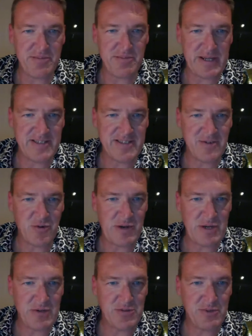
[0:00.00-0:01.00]
basically,
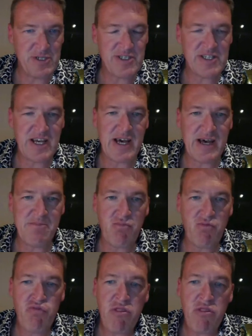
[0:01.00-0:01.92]
almost, but the